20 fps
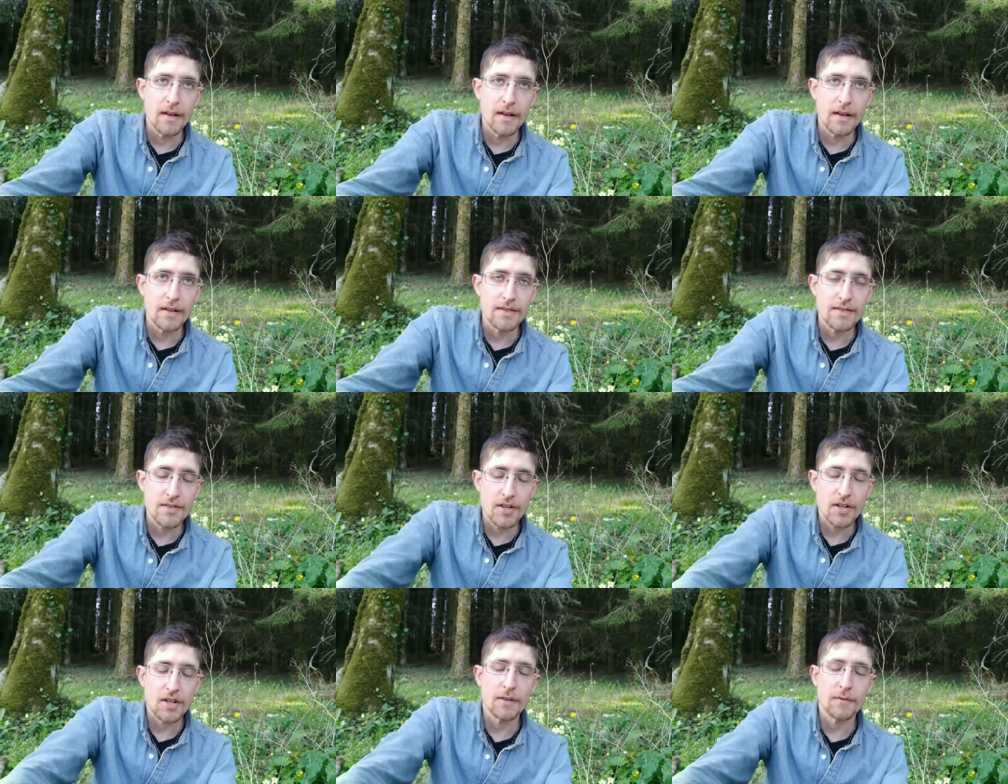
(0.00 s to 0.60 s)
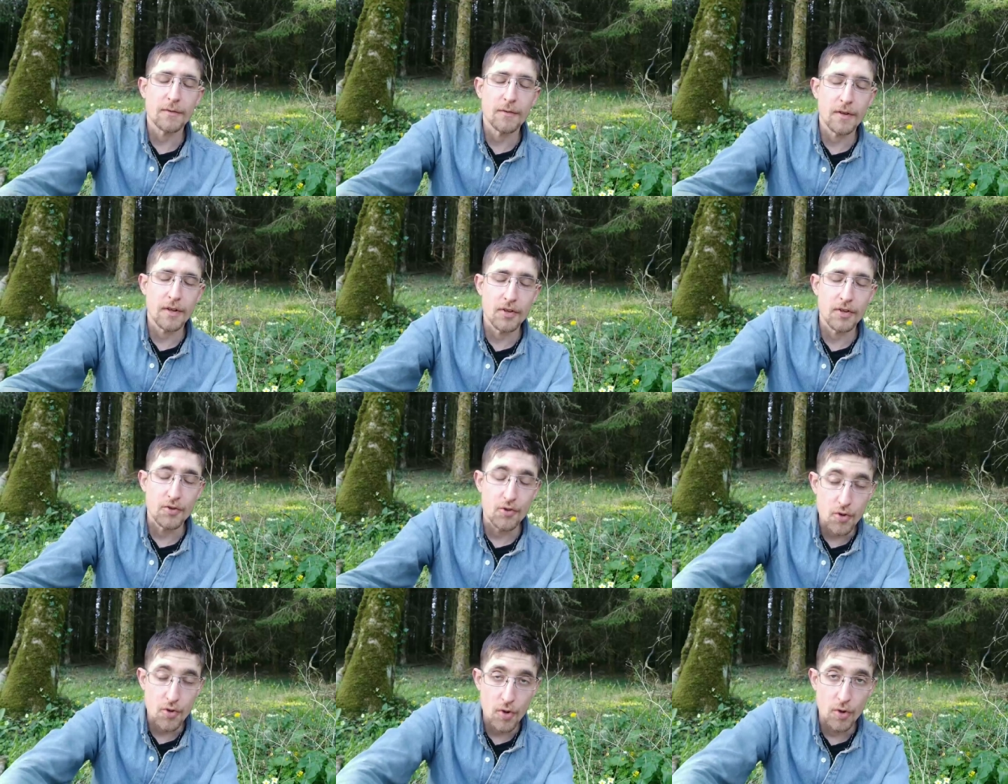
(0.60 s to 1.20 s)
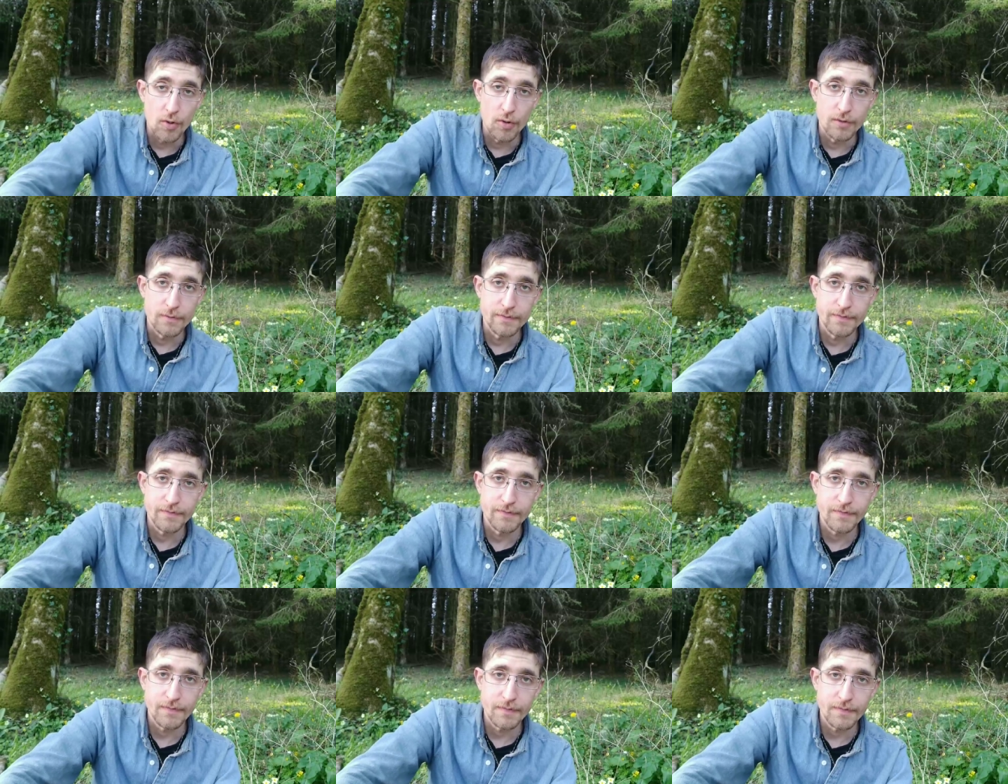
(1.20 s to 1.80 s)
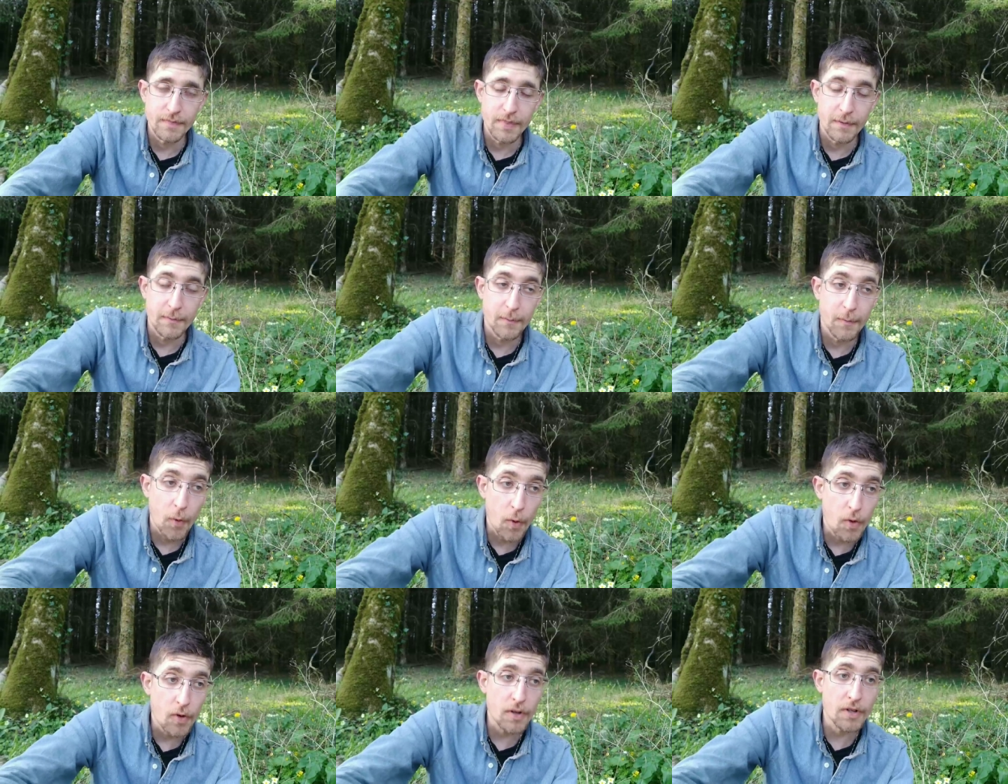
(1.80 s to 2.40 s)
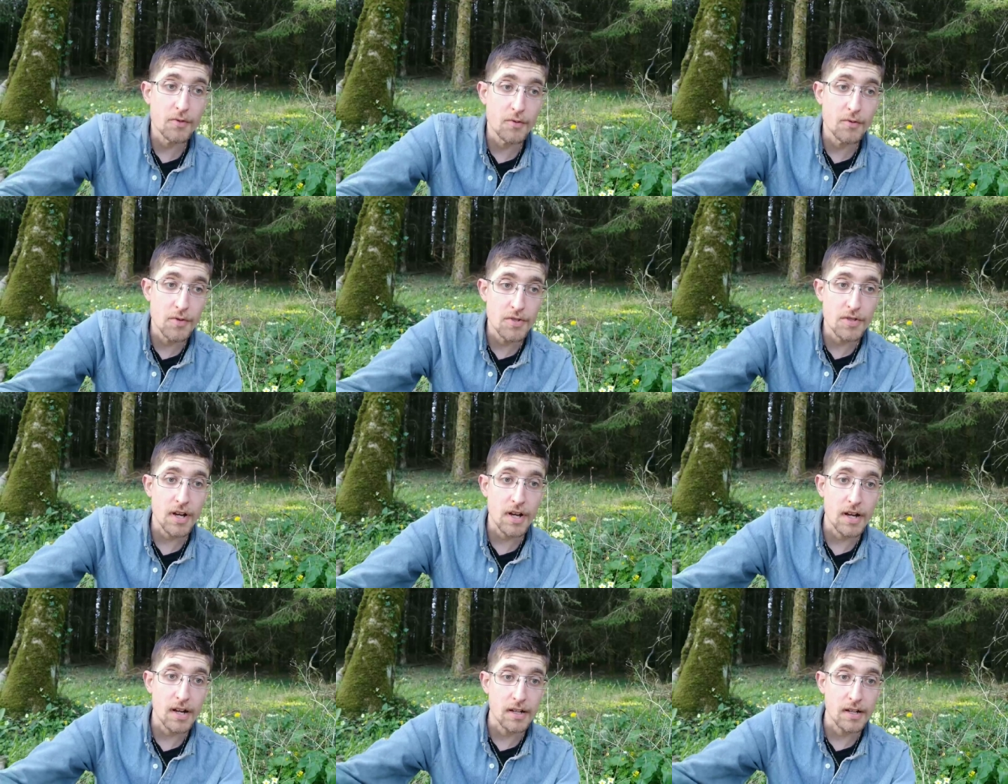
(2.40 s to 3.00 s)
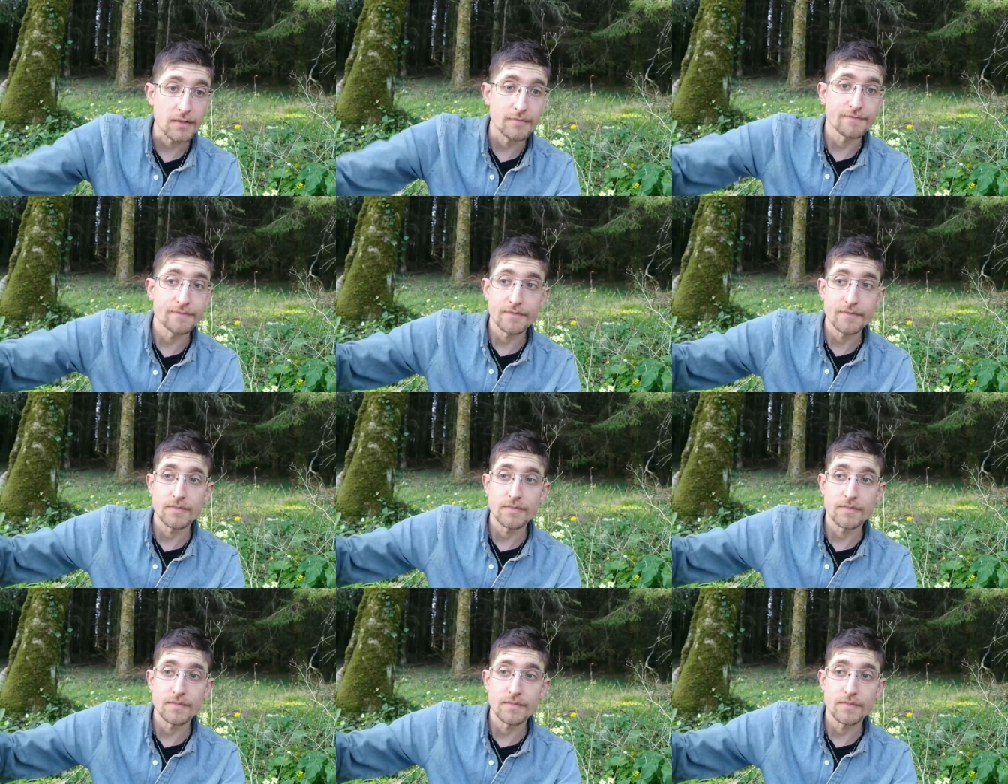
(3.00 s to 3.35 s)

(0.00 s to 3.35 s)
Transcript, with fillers: circle of control before you start